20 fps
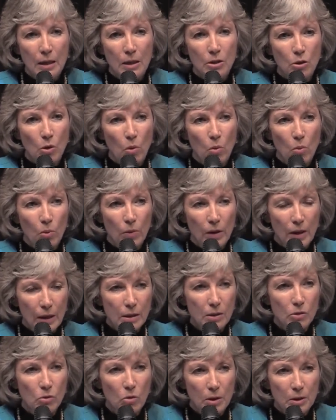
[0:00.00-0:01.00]
So it
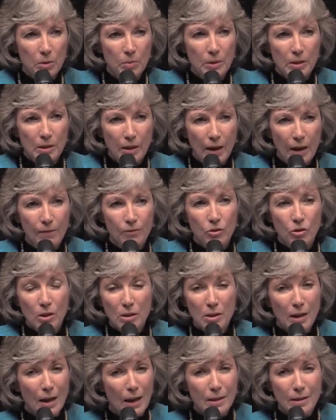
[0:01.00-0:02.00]
is going to be saved,
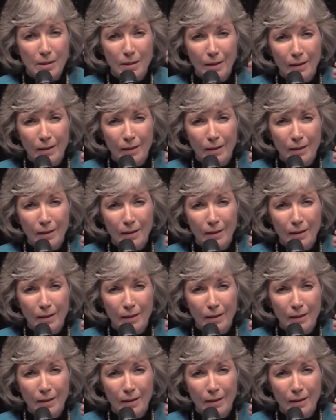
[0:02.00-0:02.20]
just as